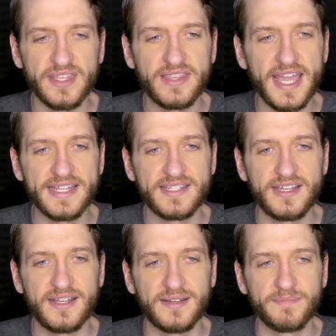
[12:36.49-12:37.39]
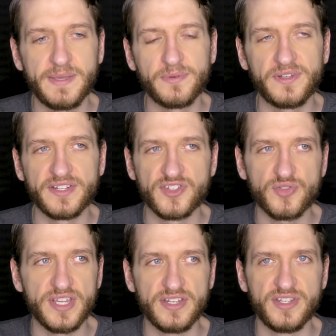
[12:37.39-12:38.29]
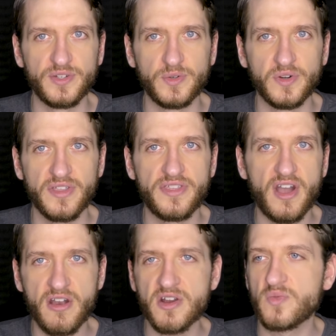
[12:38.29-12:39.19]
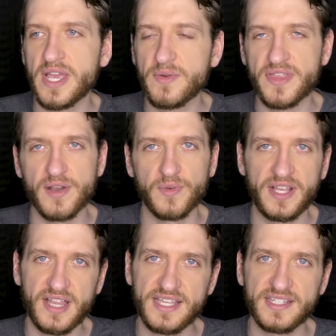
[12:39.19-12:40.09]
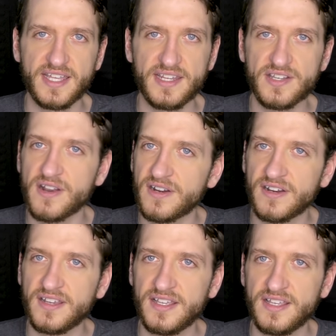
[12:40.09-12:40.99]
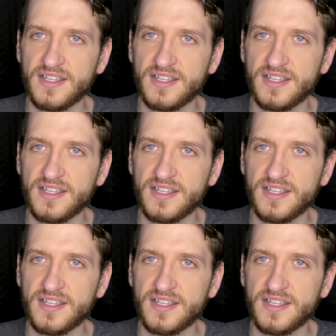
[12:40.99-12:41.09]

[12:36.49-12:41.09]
that uh, people on street do the hard way without realizing that it's harder.